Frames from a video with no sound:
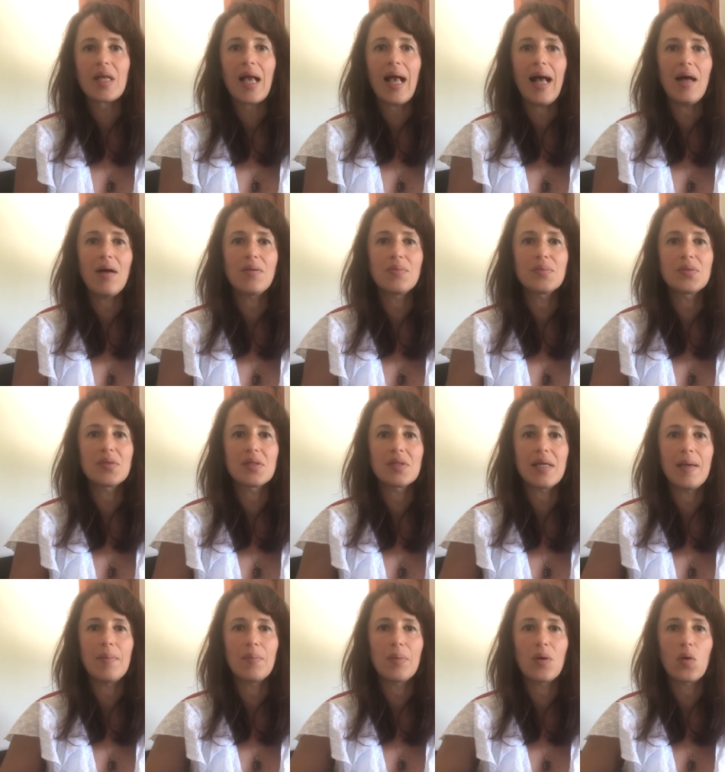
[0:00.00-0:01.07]
helps
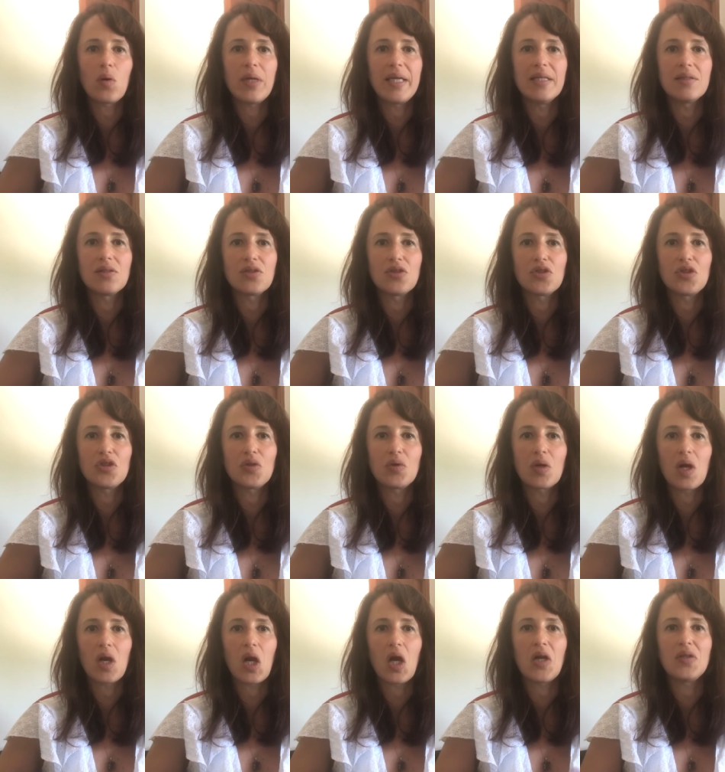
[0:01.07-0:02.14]
employers to
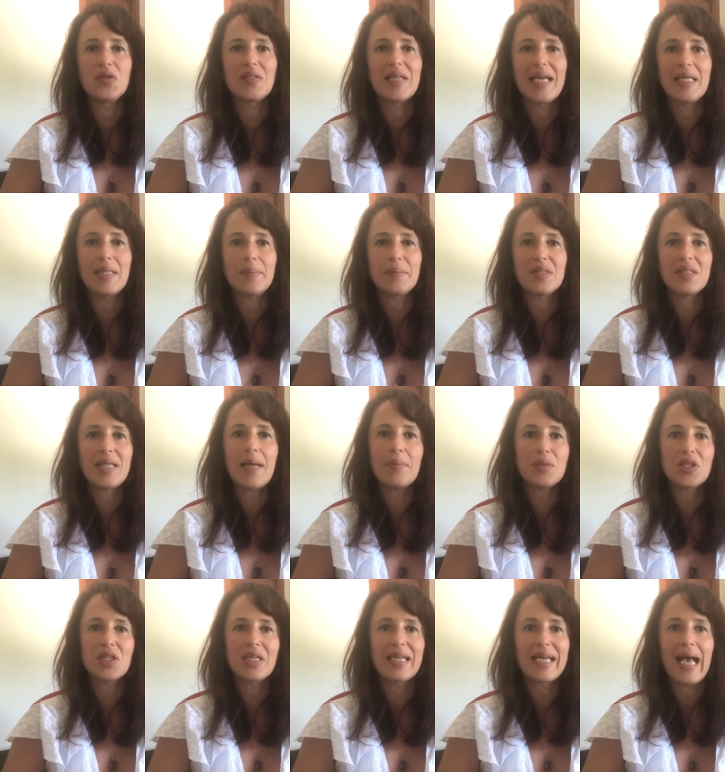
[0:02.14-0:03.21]
close any
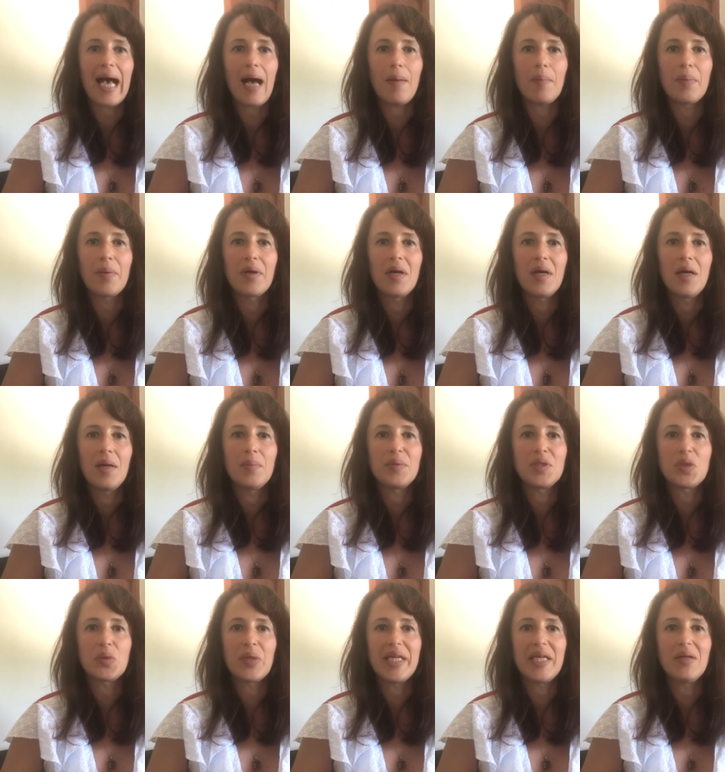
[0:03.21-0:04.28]
perception gap
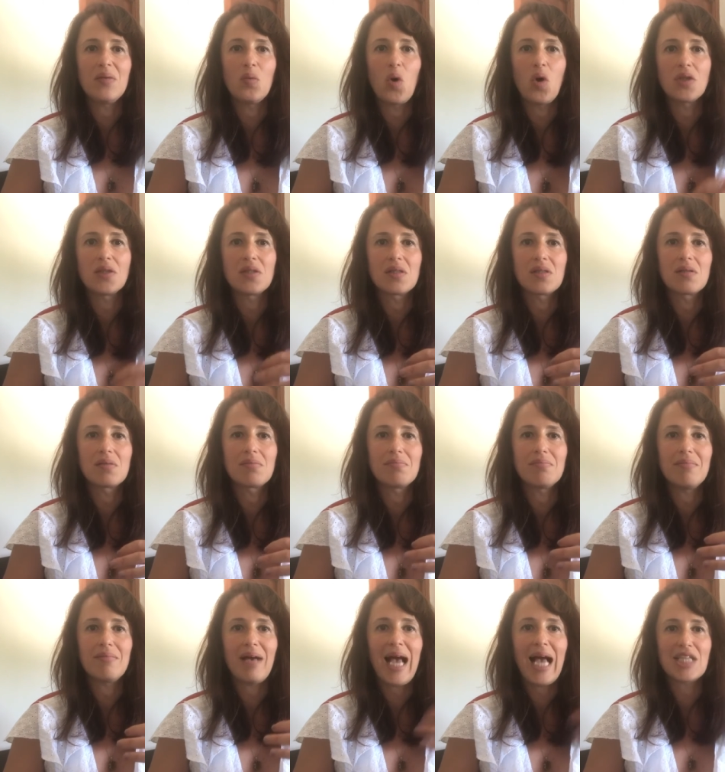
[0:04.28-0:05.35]
between what's
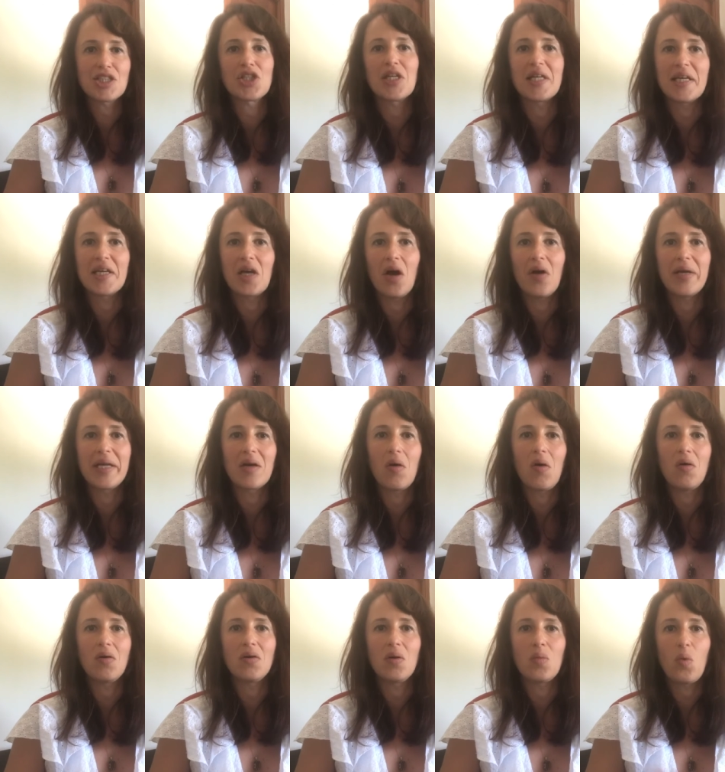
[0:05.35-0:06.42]
actually going
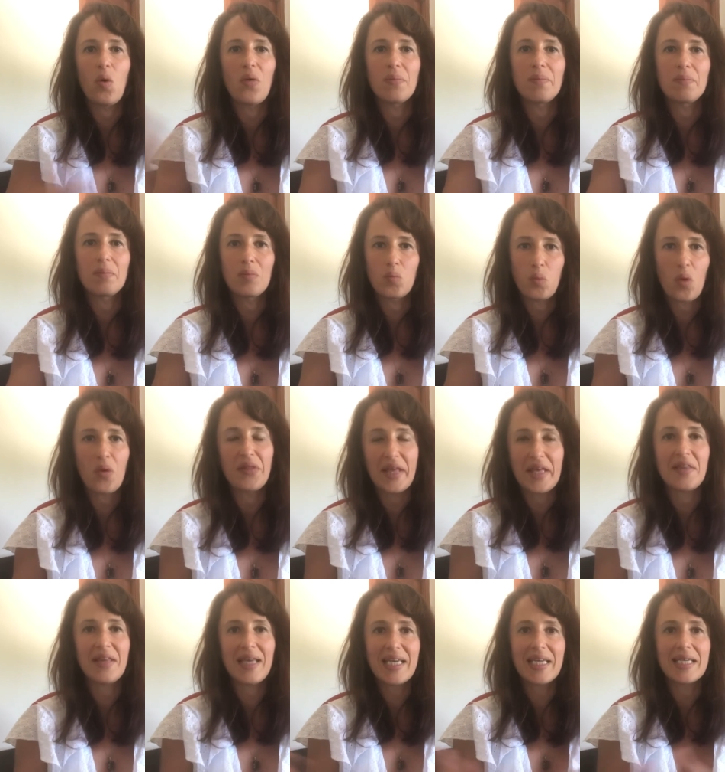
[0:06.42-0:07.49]
on and what, what they
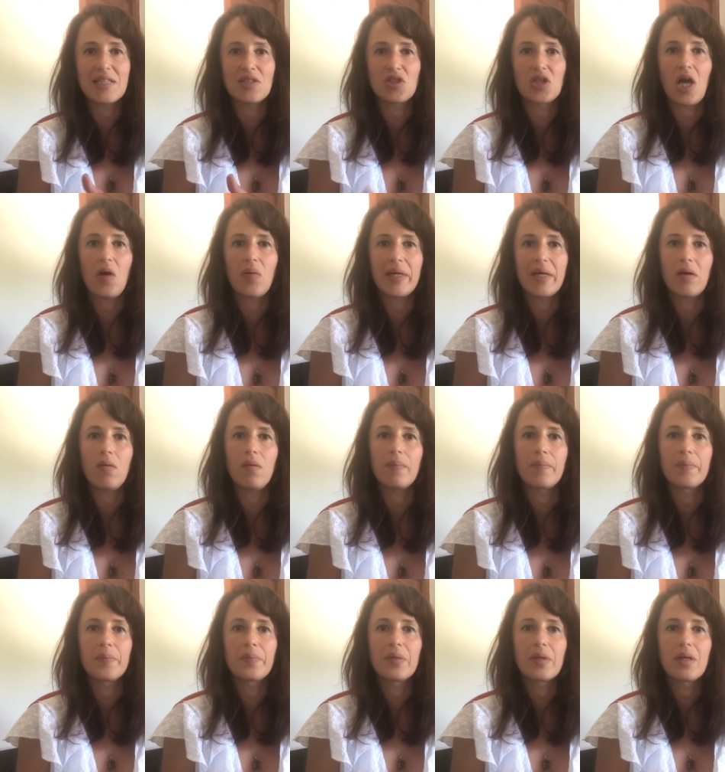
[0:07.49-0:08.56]
think is going on.
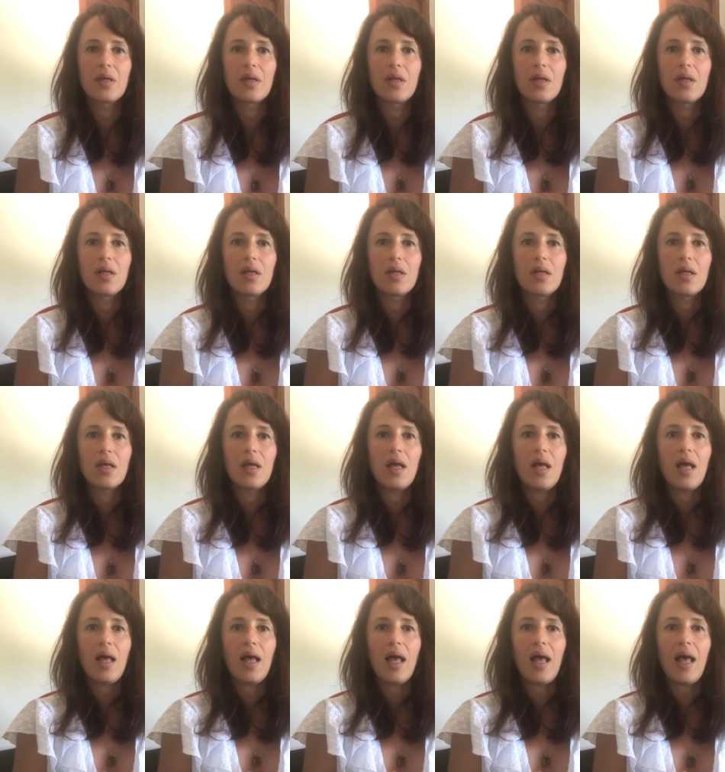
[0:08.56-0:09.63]

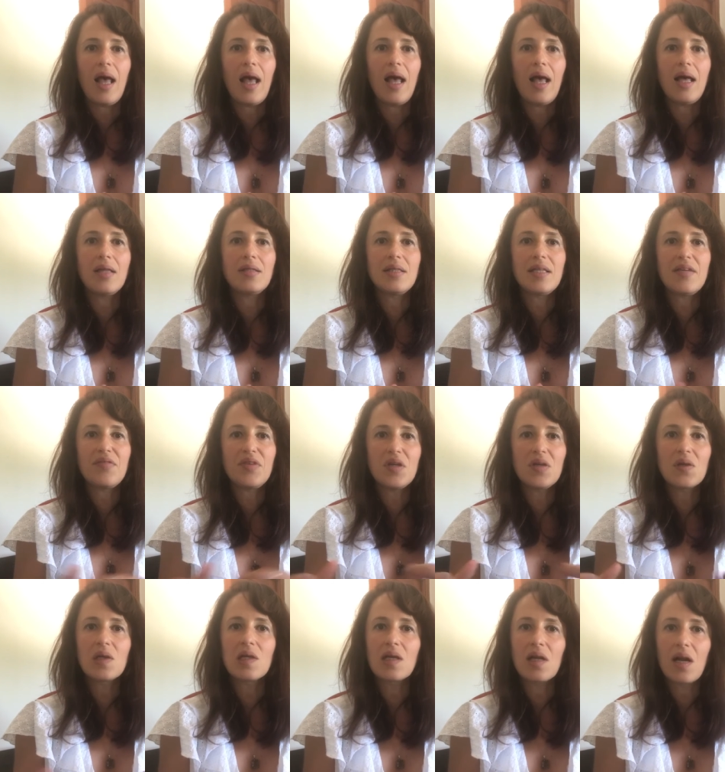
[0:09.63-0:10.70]
And if
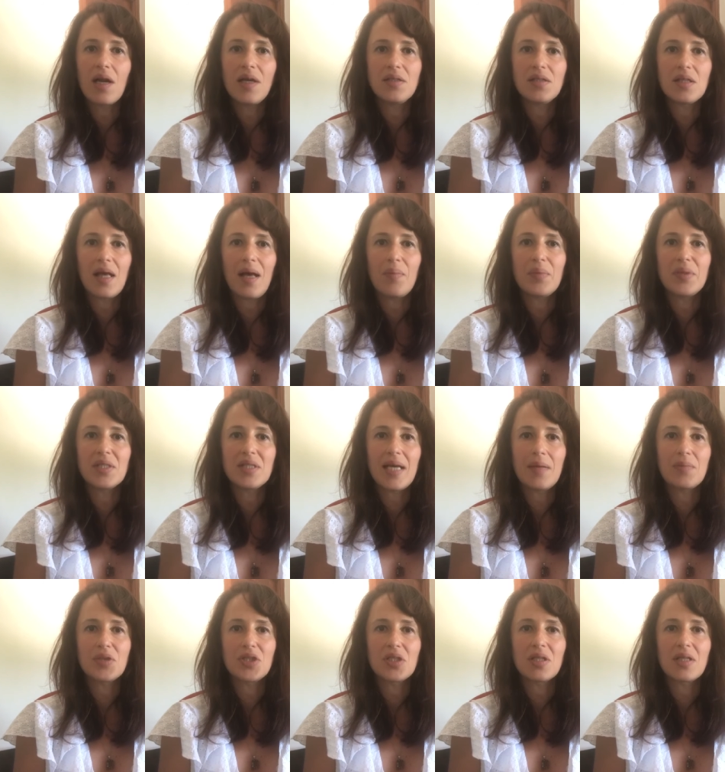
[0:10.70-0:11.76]
you can close that
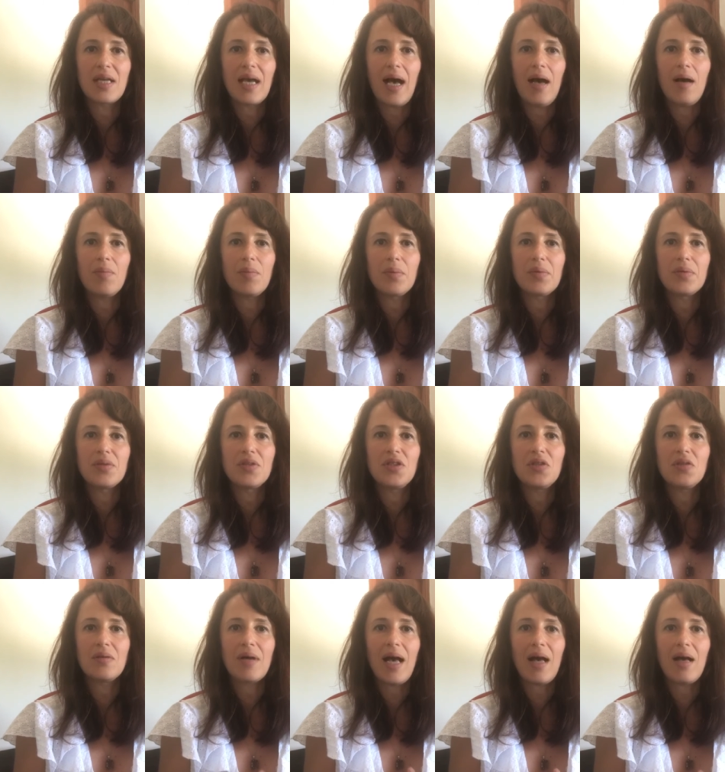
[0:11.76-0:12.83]
perception gap,
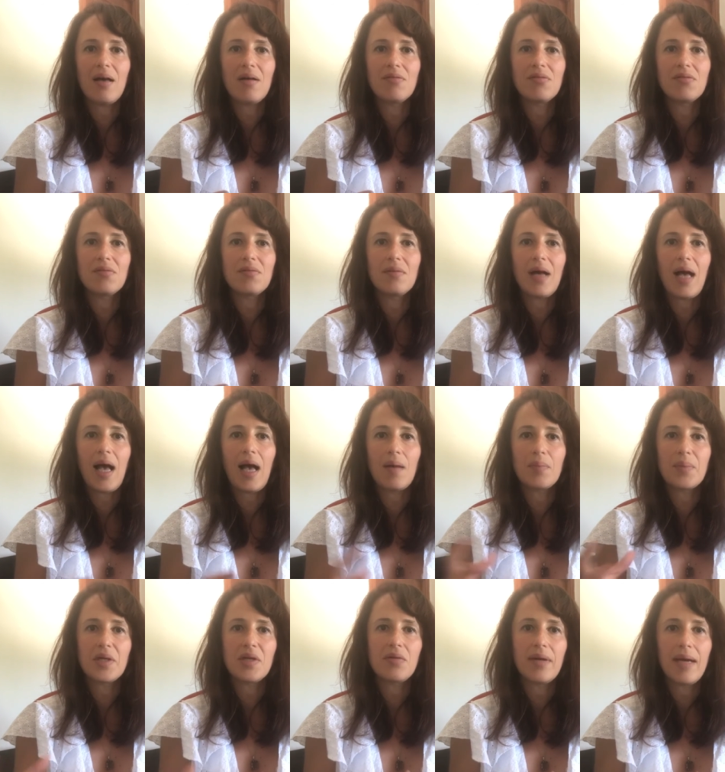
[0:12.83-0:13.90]
you have
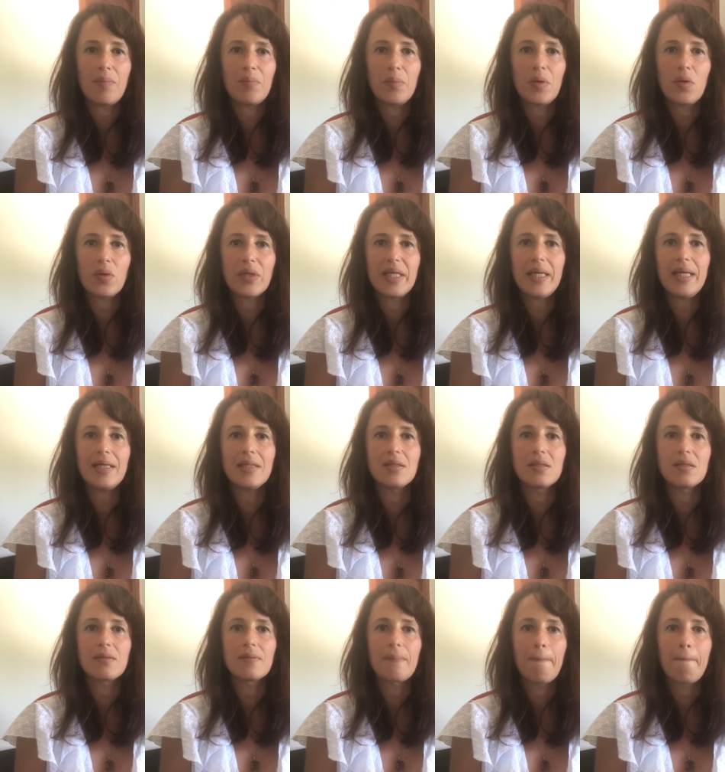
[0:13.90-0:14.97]
happier
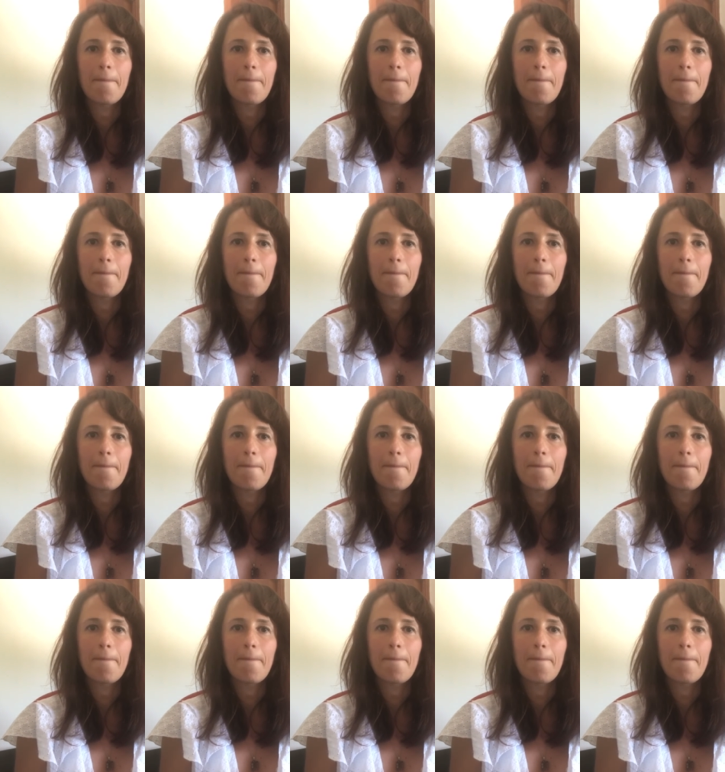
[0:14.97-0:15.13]
employees.